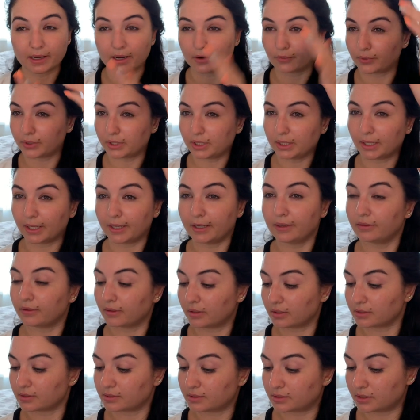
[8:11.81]
I really like
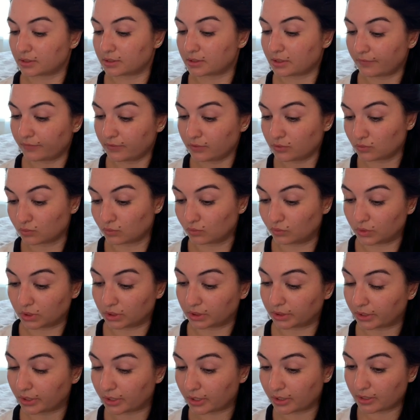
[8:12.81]
this. This stuff is
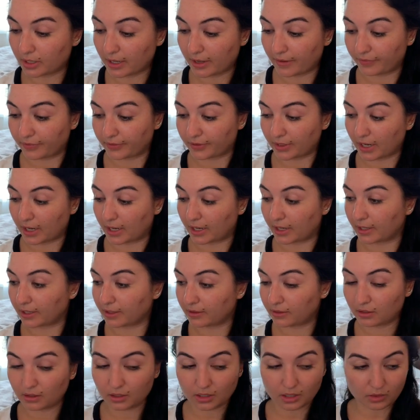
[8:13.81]
really good, and I
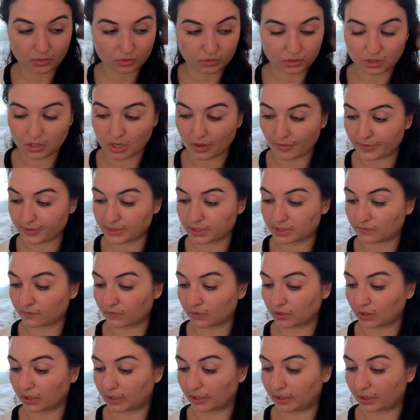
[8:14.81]
think I only got this
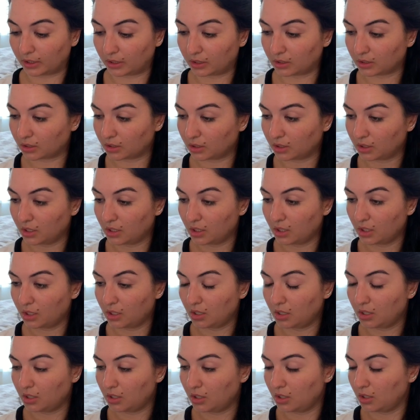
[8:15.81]
for like,
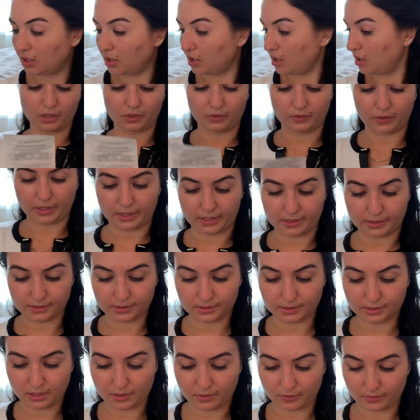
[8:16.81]
okay,
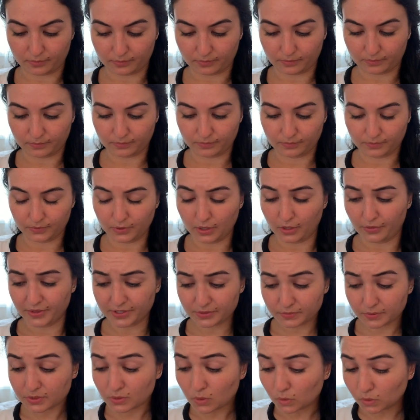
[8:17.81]
so
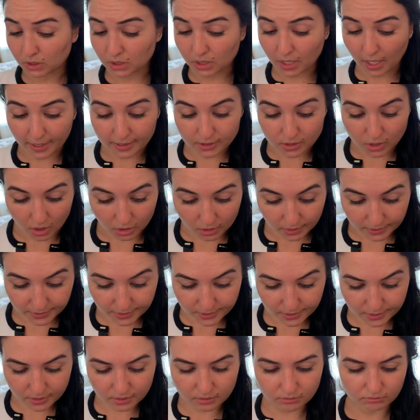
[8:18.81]
this is only
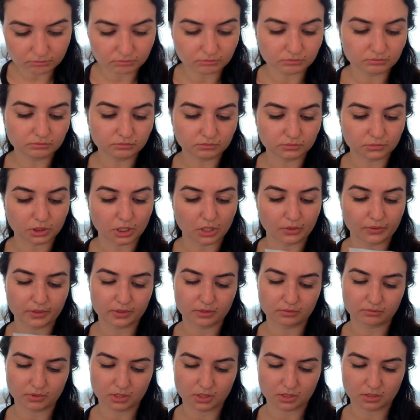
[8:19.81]
$9. No,
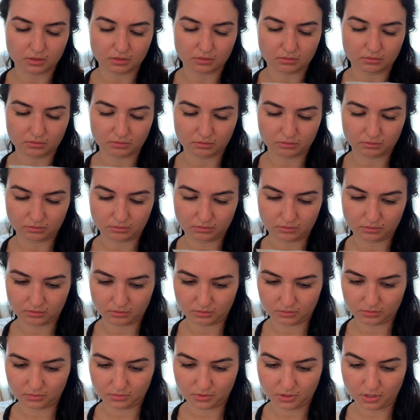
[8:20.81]
this wasn't.
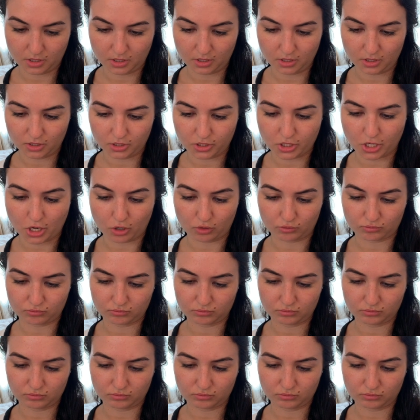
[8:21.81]
No.